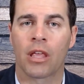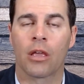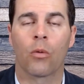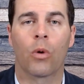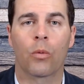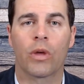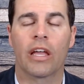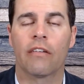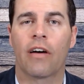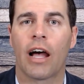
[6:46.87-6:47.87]
when we
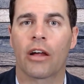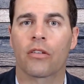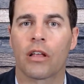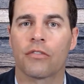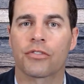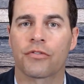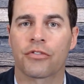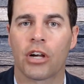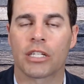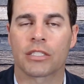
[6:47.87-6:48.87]
have higher levels of
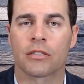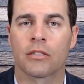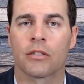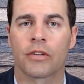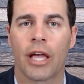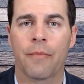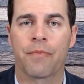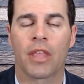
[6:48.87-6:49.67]
trust. Okay?